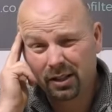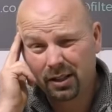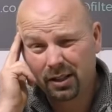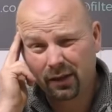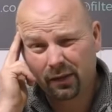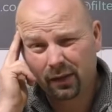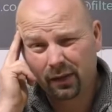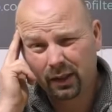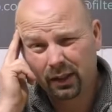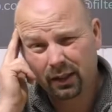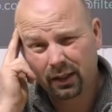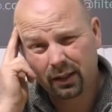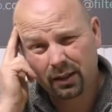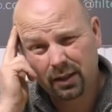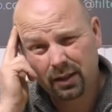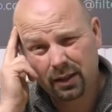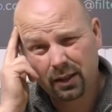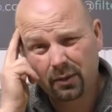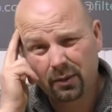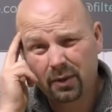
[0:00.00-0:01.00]
different you could
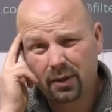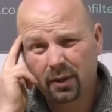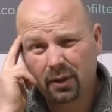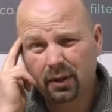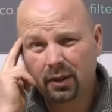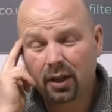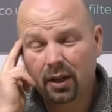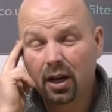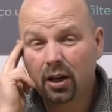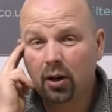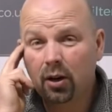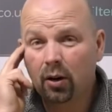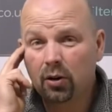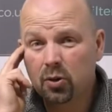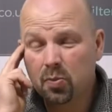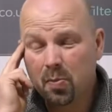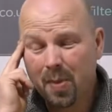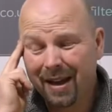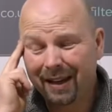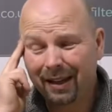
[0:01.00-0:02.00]
say it was a
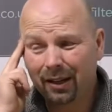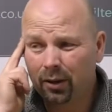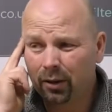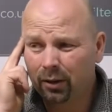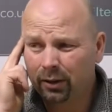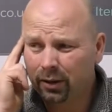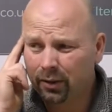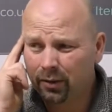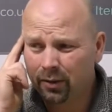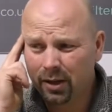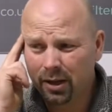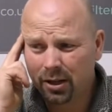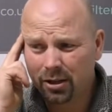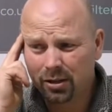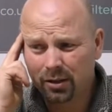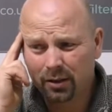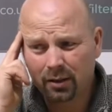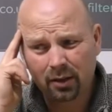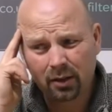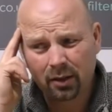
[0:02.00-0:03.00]
cosmetic
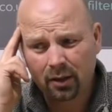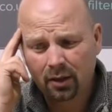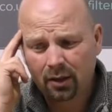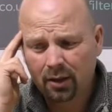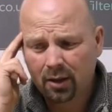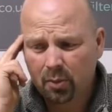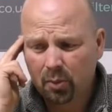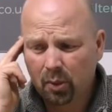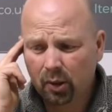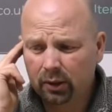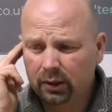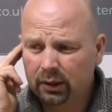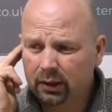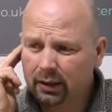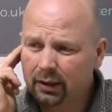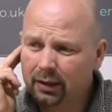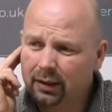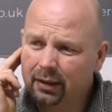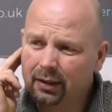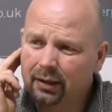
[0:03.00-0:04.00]
alteration, but
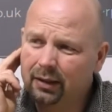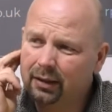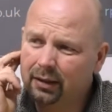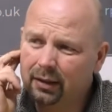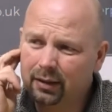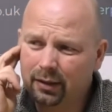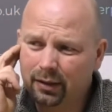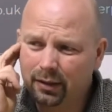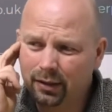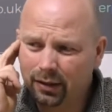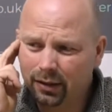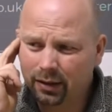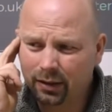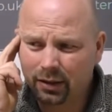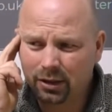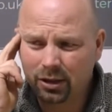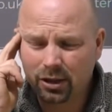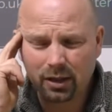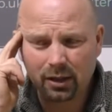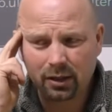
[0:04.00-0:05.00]
the
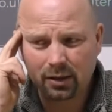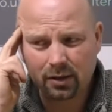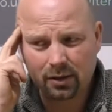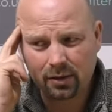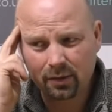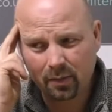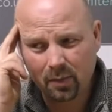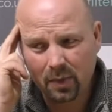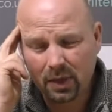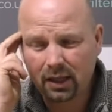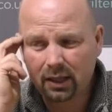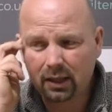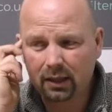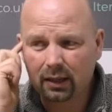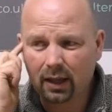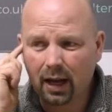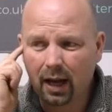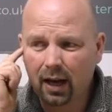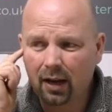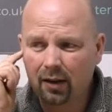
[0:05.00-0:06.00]
changes they've made
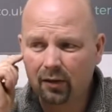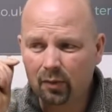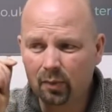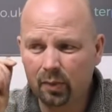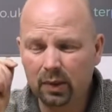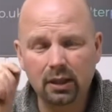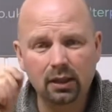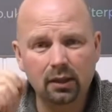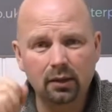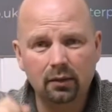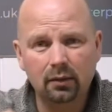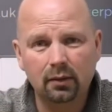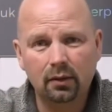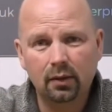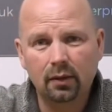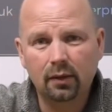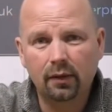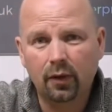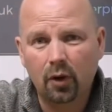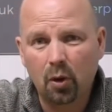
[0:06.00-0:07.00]
have been
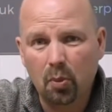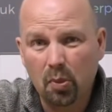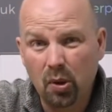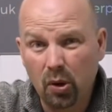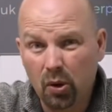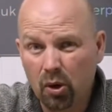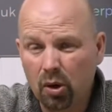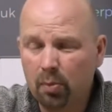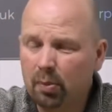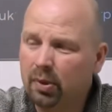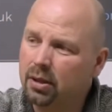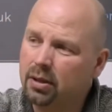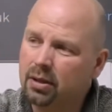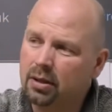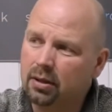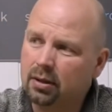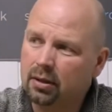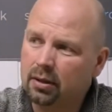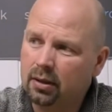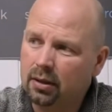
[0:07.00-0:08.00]
for a
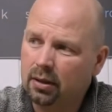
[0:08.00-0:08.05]
purpose.